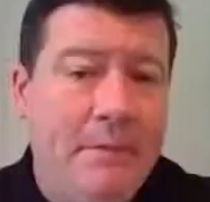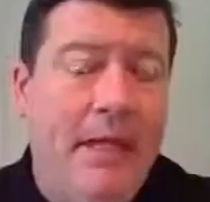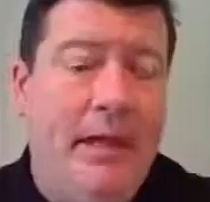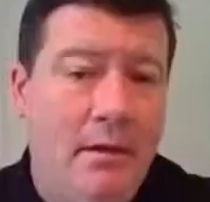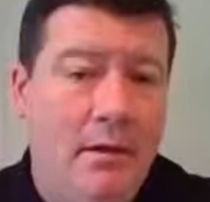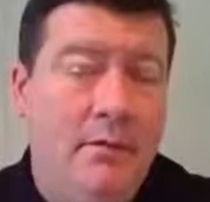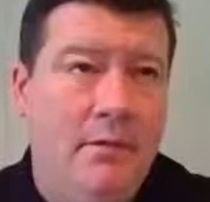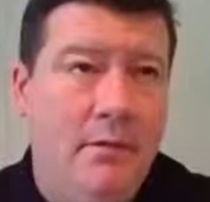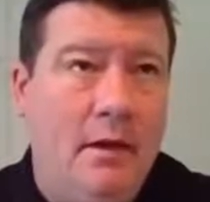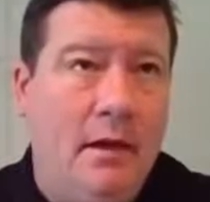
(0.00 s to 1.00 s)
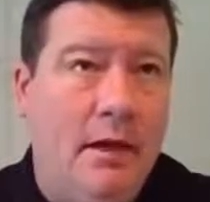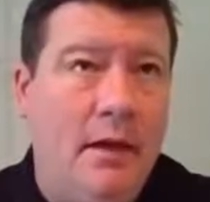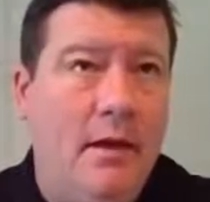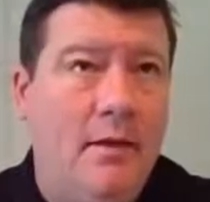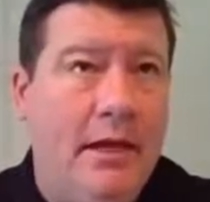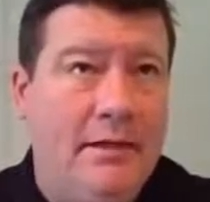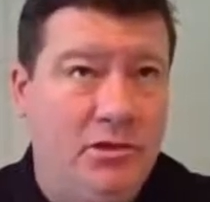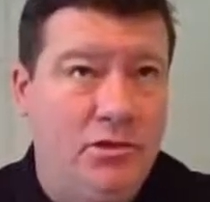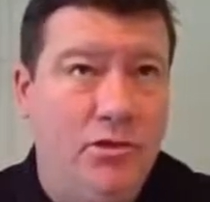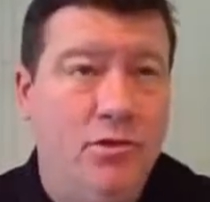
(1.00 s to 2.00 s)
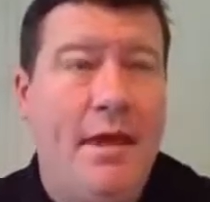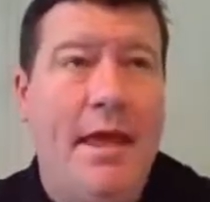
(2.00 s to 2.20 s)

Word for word: and uh, that is true.